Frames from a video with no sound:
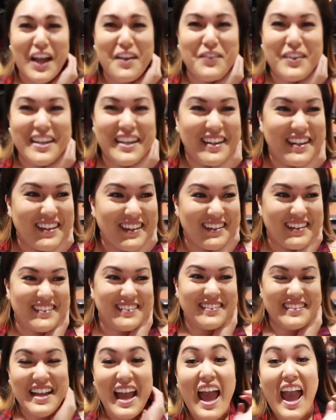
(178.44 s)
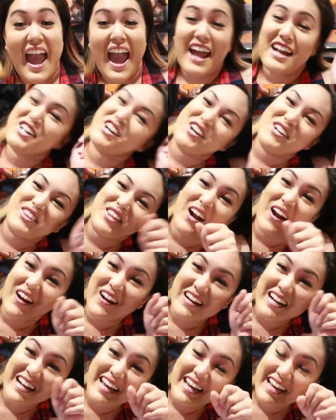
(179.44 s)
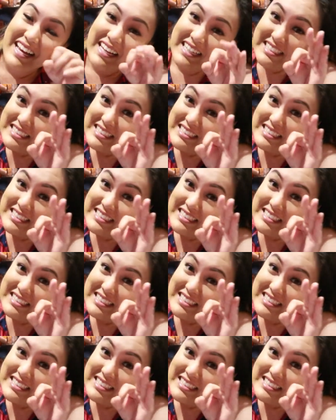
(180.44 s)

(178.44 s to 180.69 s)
Love you. Oh. Hang 30.